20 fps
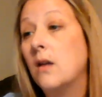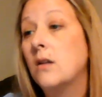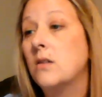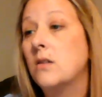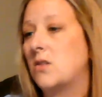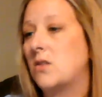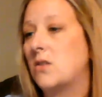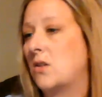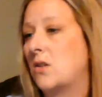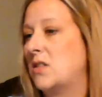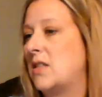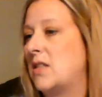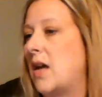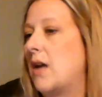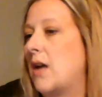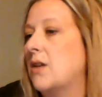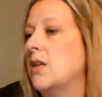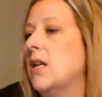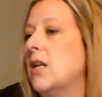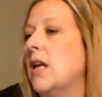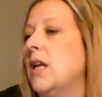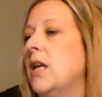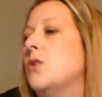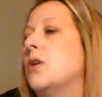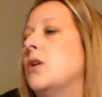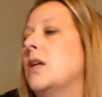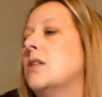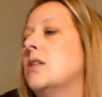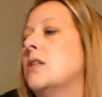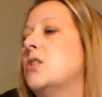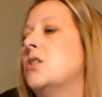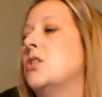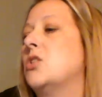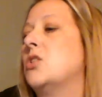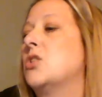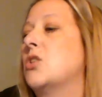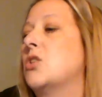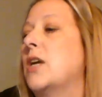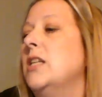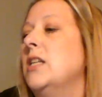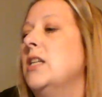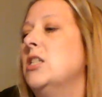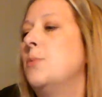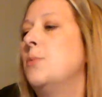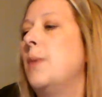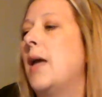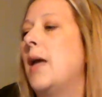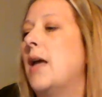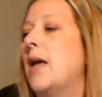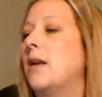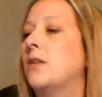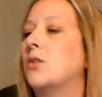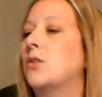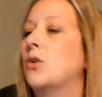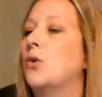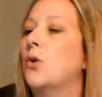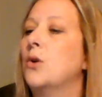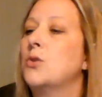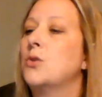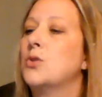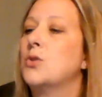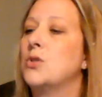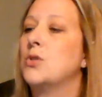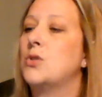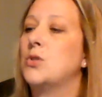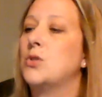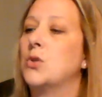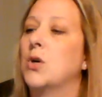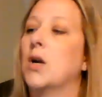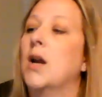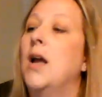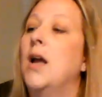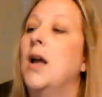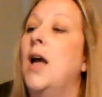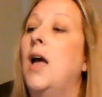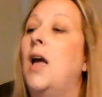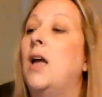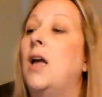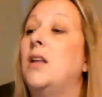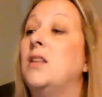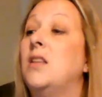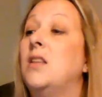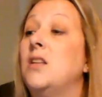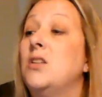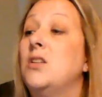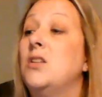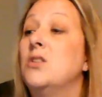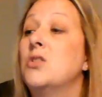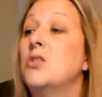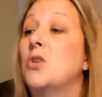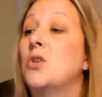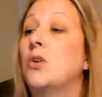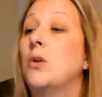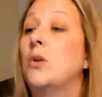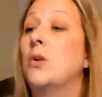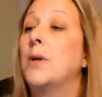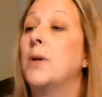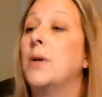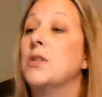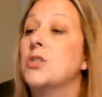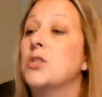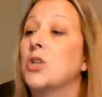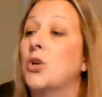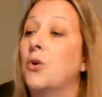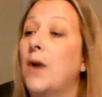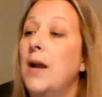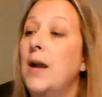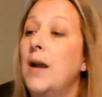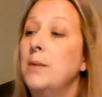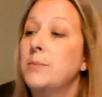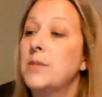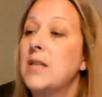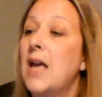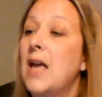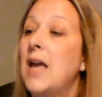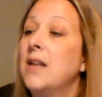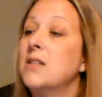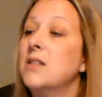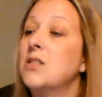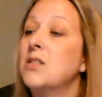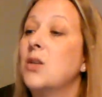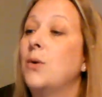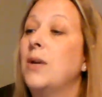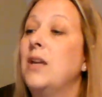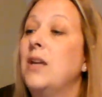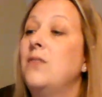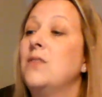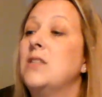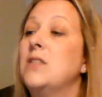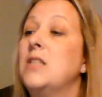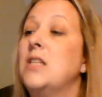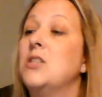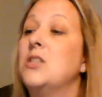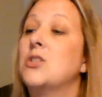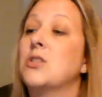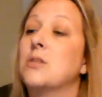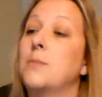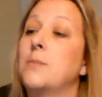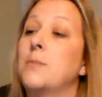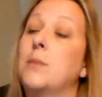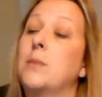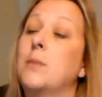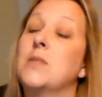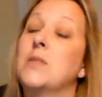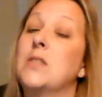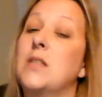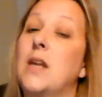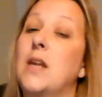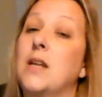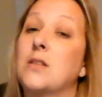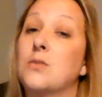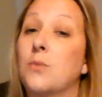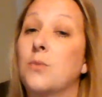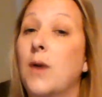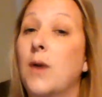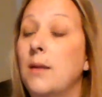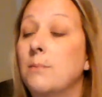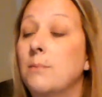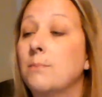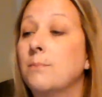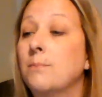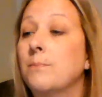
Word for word: Because on Saturday, you kissed a strange man at the grocery store, and then you stole a bunch of grapes, and so even teachers make mistakes, right?